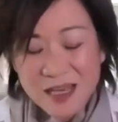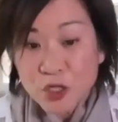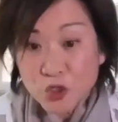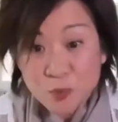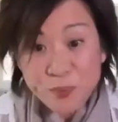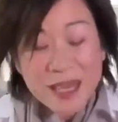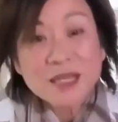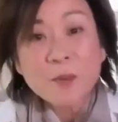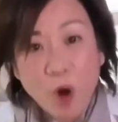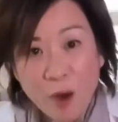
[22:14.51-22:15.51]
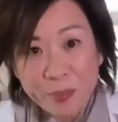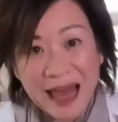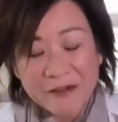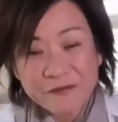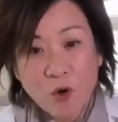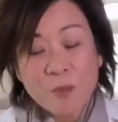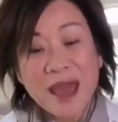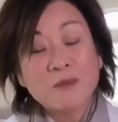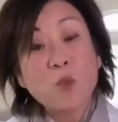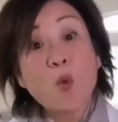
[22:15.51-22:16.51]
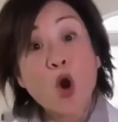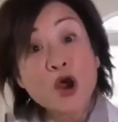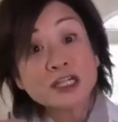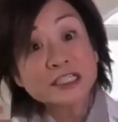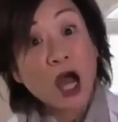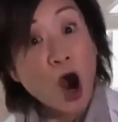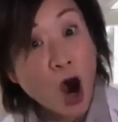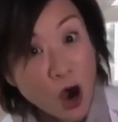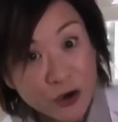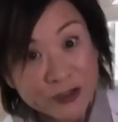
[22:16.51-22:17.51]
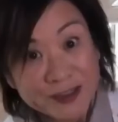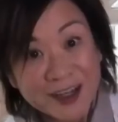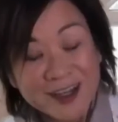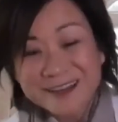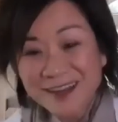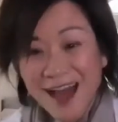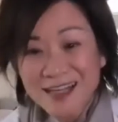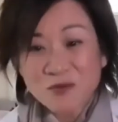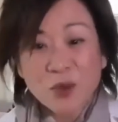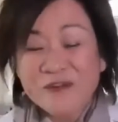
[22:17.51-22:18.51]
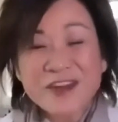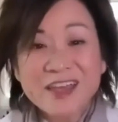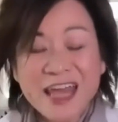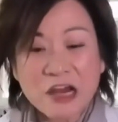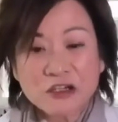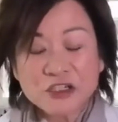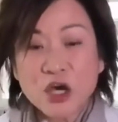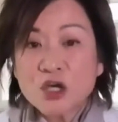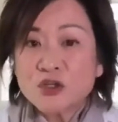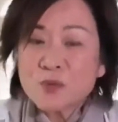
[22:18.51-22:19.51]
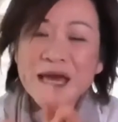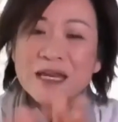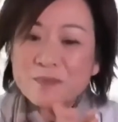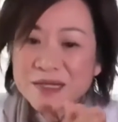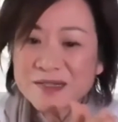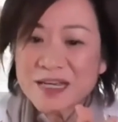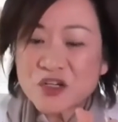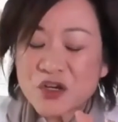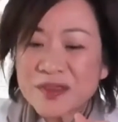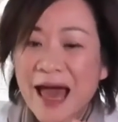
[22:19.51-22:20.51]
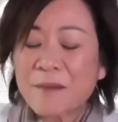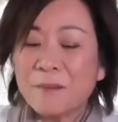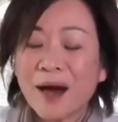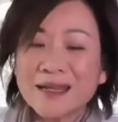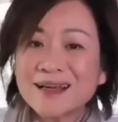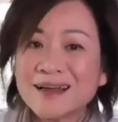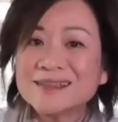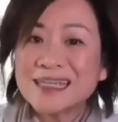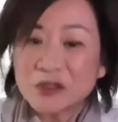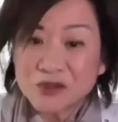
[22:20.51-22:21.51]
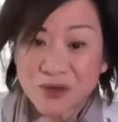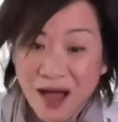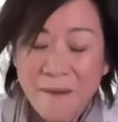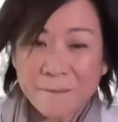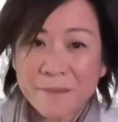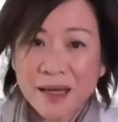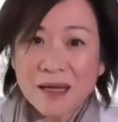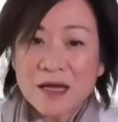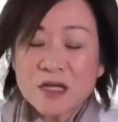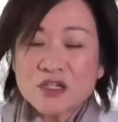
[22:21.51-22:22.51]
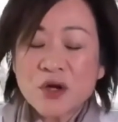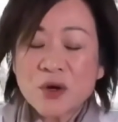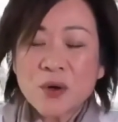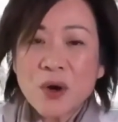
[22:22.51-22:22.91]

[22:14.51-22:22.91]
to be in a platform and worked hard in the last whatever years to be in a position that money continues to come. So,